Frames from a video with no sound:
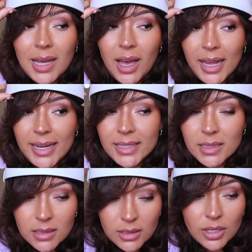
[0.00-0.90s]

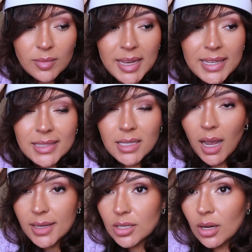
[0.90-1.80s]
tight. You can make it
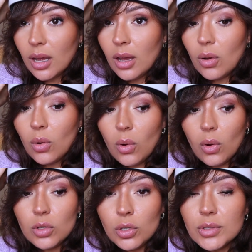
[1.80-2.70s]
tighter
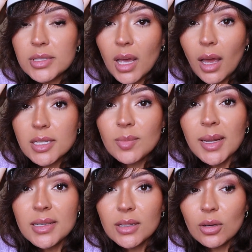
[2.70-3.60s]
or looser
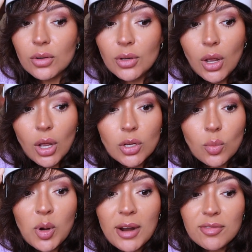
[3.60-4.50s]
depending on your
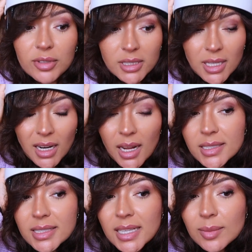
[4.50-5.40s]
preference. I
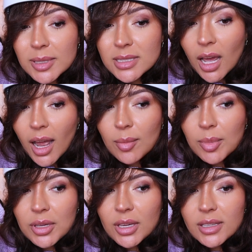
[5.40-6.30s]
like to keep it tight
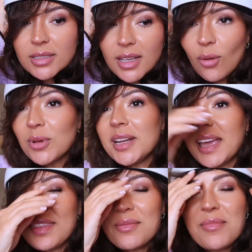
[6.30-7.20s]
because I want to
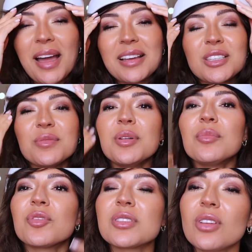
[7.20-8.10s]
get the
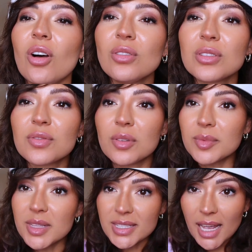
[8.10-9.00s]
maximum results
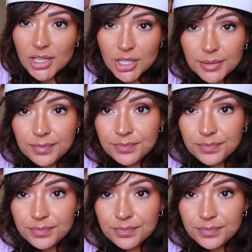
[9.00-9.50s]
from the session.